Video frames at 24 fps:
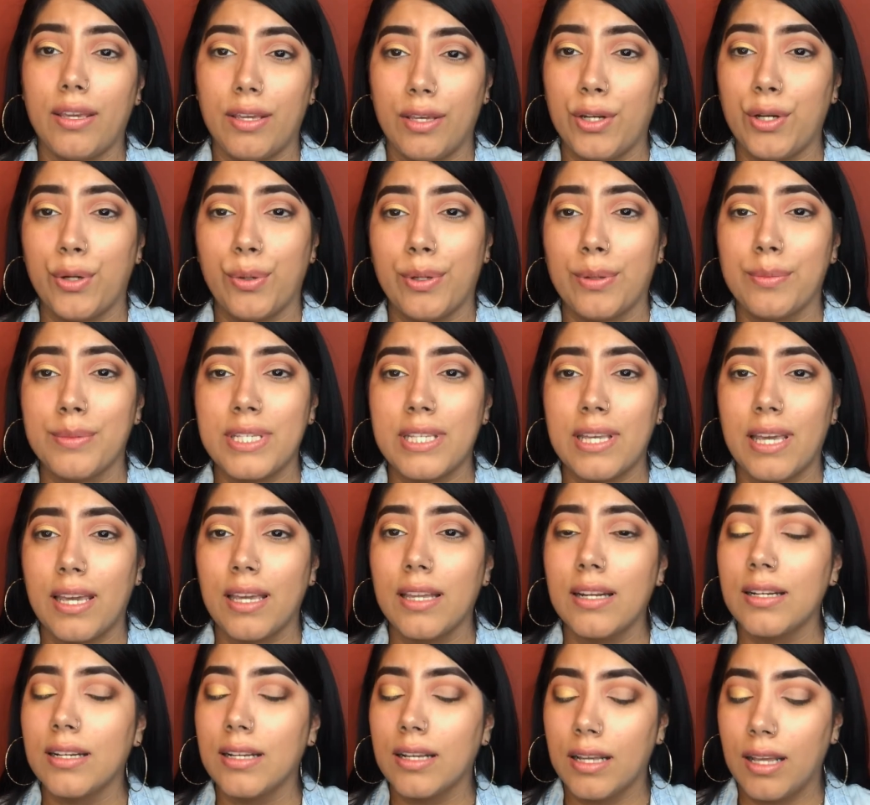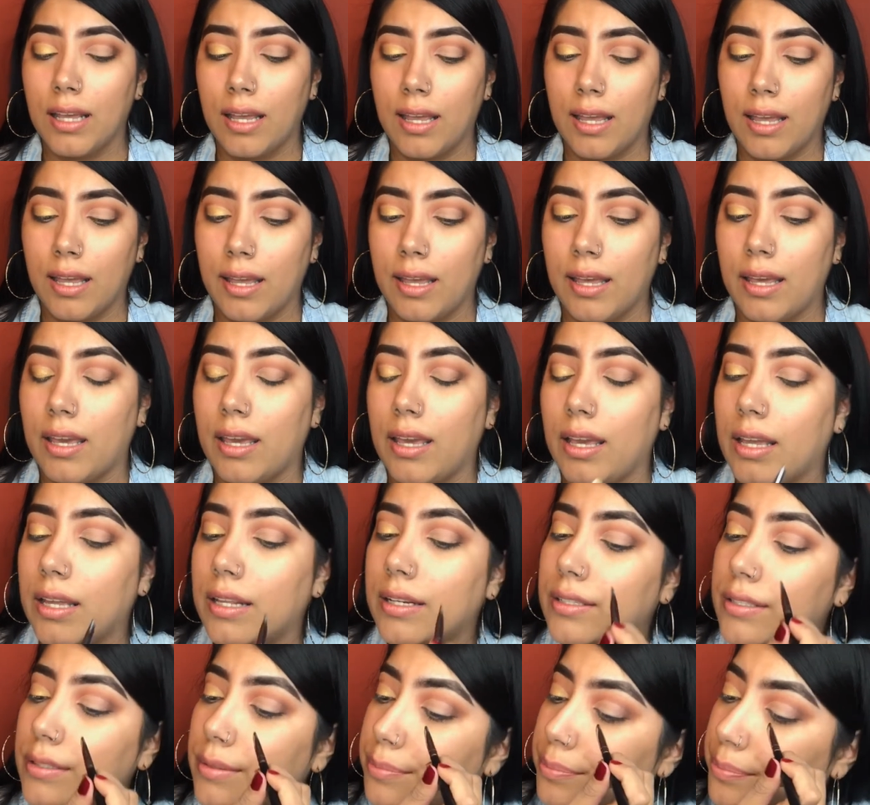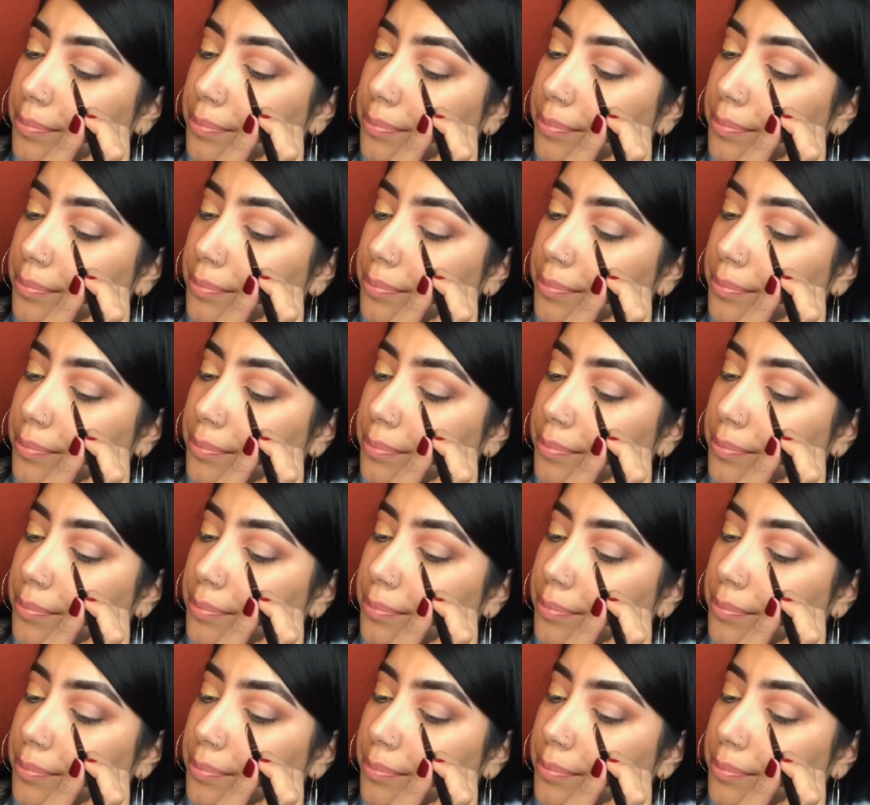you know what I'm saying? And